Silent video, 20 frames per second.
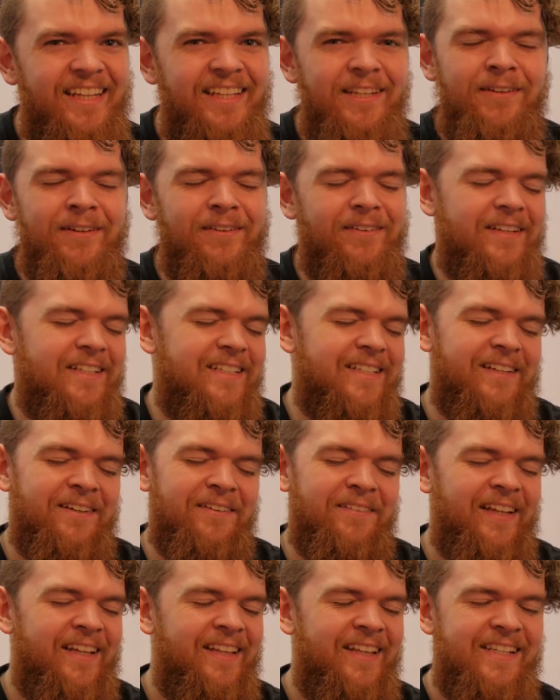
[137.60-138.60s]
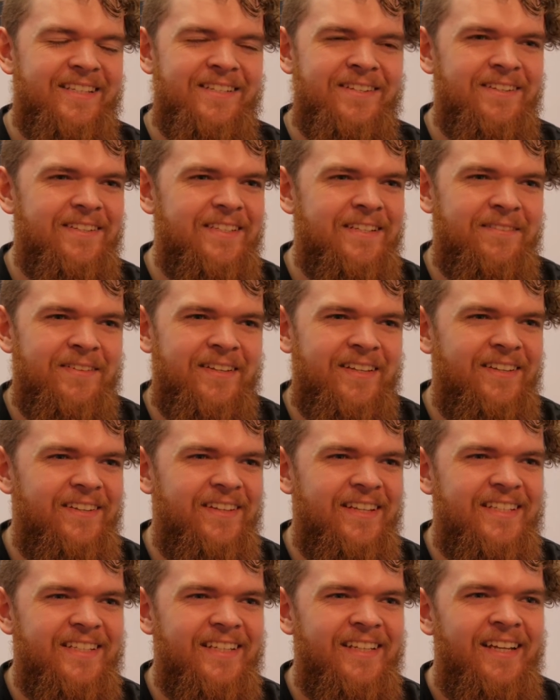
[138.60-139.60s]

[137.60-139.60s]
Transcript: You don't need to know that. That's not something you need to...